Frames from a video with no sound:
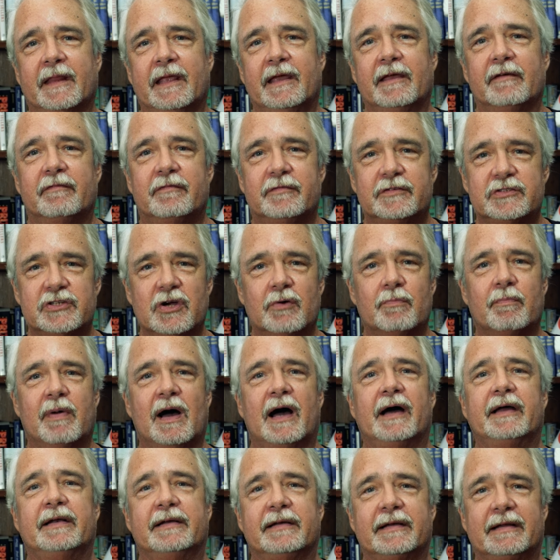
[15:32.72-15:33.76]
If Joe
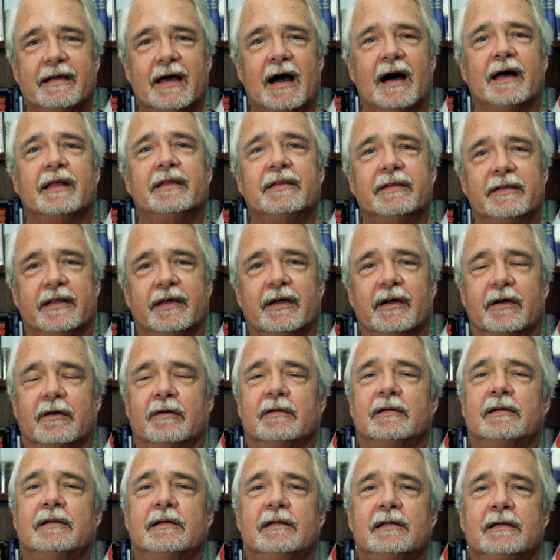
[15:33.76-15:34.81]
Biden got in
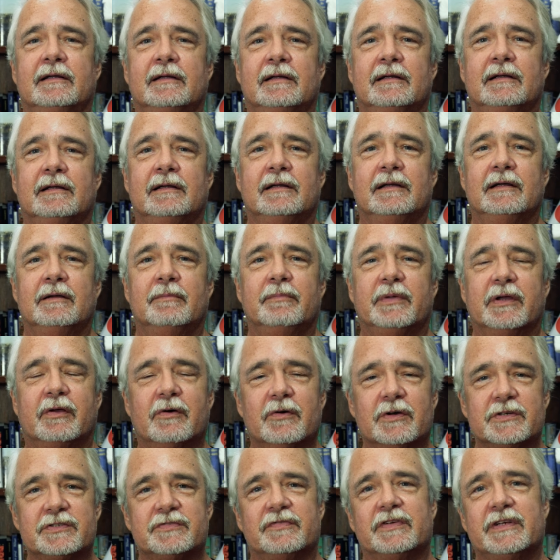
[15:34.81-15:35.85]
there
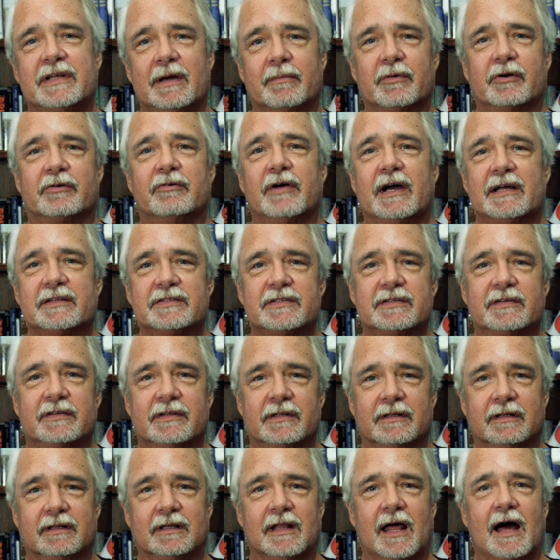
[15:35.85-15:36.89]
because the Democrats
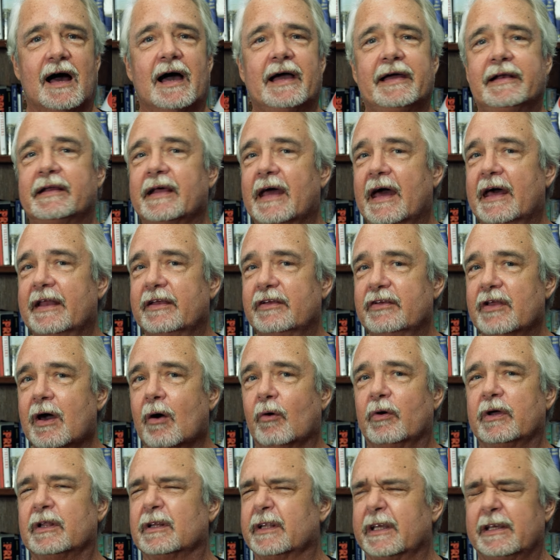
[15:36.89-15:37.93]
lied and
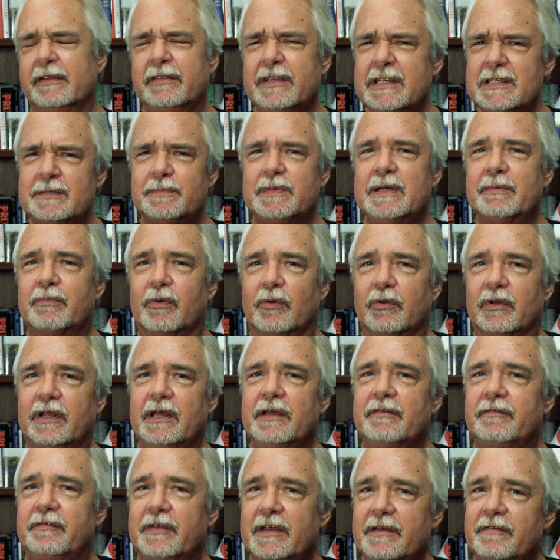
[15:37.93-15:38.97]
knowingly, these people,
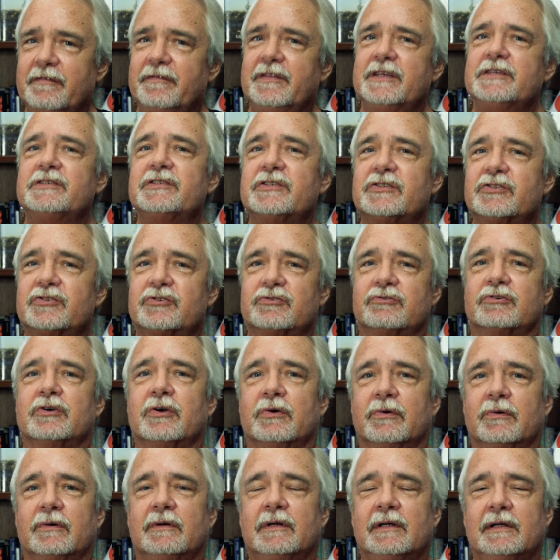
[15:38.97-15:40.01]
if this is
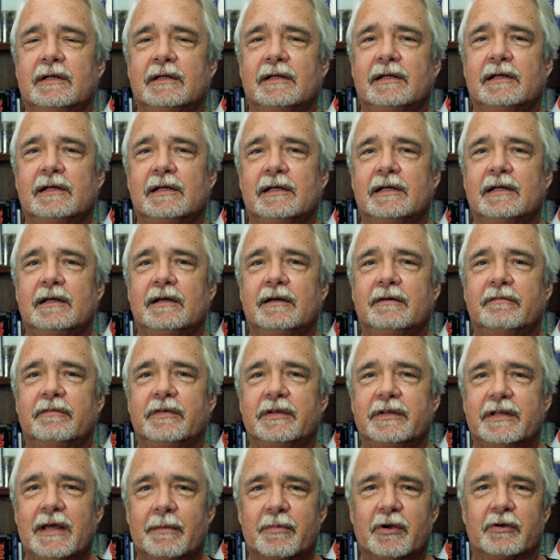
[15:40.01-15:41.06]
true, the
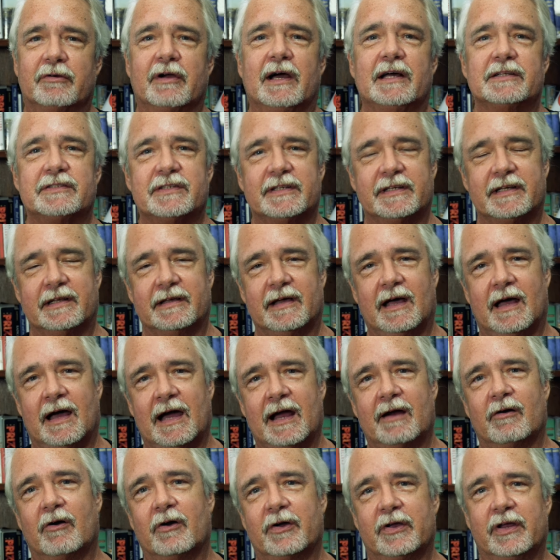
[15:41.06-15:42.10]
Democrats in the
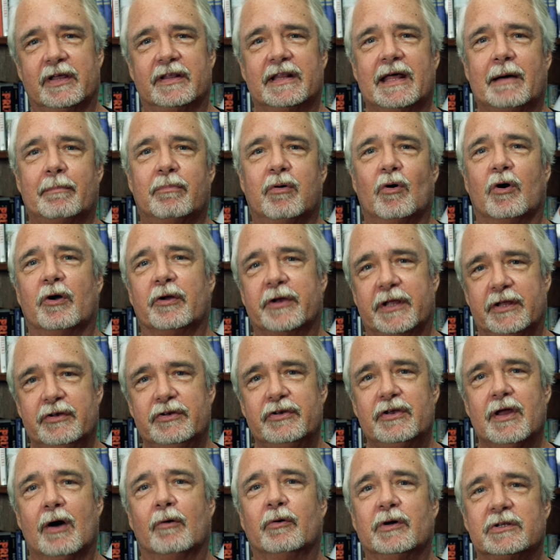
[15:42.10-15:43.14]
hierarchy of that party
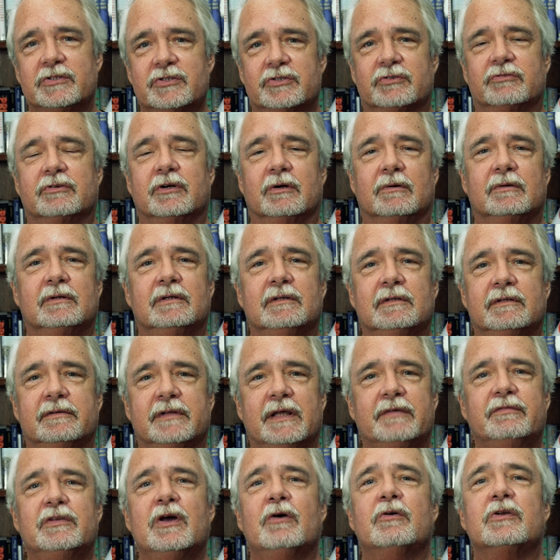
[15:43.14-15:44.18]
know it's true.
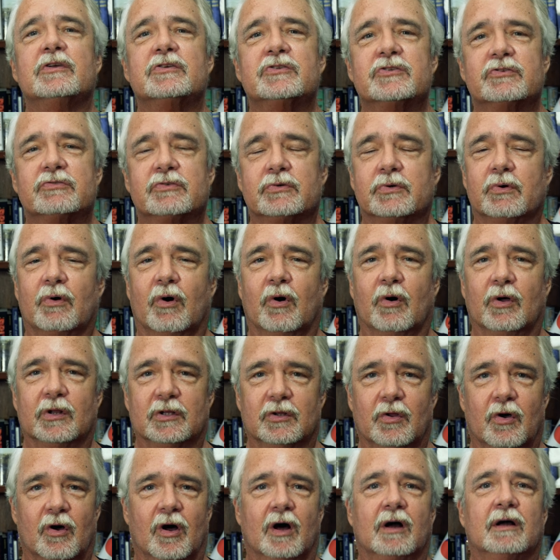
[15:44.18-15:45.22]
They've known it's true all
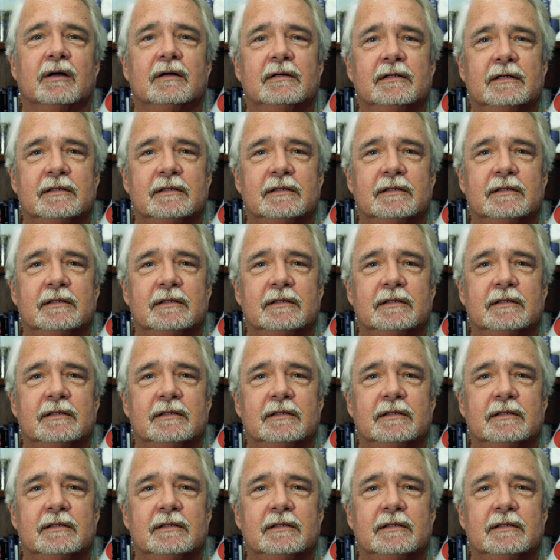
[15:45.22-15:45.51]
along.